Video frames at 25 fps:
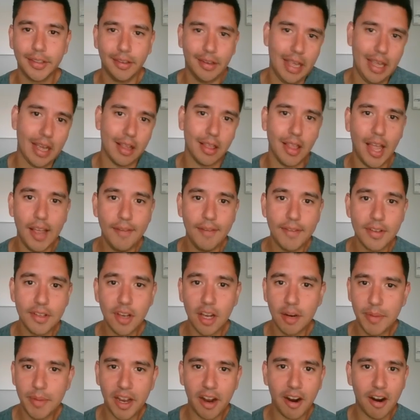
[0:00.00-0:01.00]
Yeah, life is
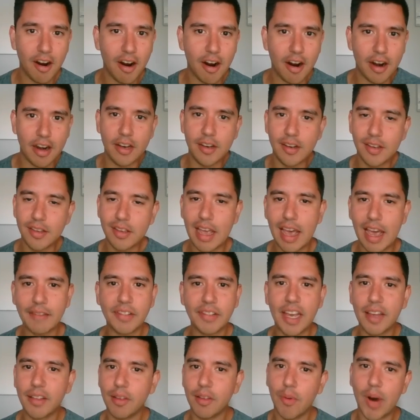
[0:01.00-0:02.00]
going to be hard, and you just have
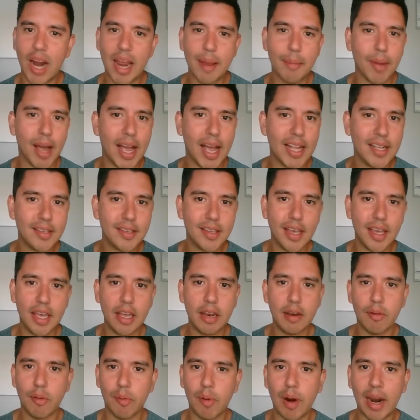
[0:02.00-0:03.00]
to have the right
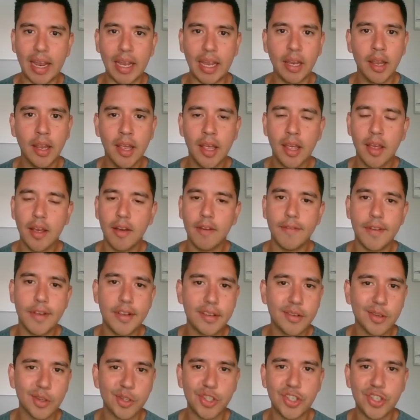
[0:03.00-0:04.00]
mindset, right
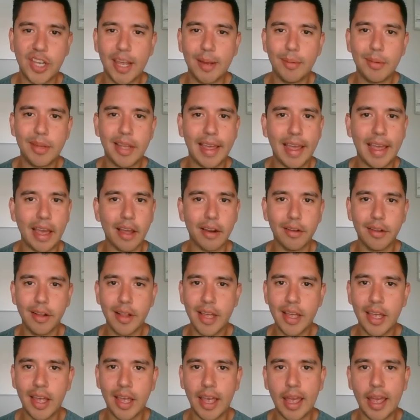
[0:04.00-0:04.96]
physical shape to handle it.